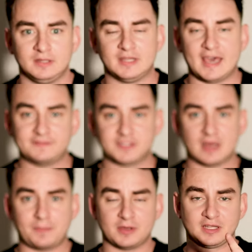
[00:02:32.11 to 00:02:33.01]
The
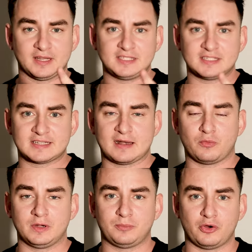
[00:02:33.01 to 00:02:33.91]
f-stop on the lens is at
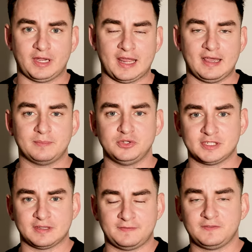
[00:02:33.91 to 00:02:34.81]
1.8. I'm
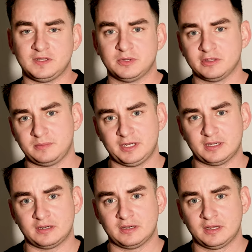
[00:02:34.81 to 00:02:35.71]
using the
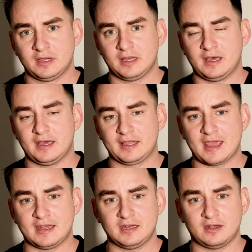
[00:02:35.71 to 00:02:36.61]
50mm
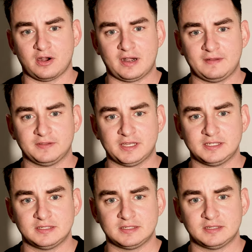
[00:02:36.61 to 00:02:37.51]
Canon RF
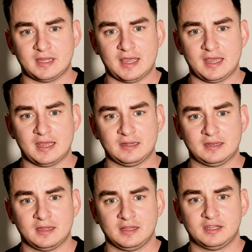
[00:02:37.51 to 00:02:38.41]
lens,
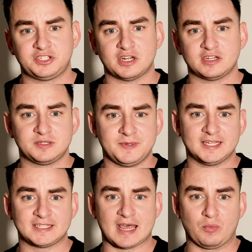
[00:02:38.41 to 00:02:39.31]
and the shutter
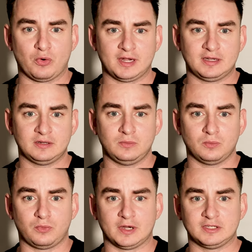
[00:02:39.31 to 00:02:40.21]
speed is at
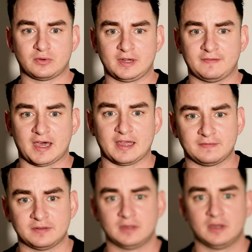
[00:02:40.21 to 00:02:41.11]

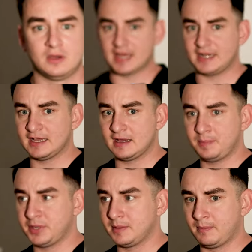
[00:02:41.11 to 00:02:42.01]
1/125. It's lighting
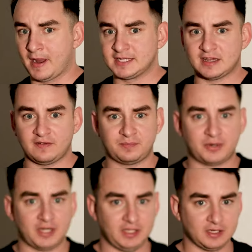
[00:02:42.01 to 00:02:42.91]
up myself
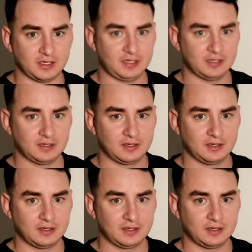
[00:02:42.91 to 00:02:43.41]
pretty good.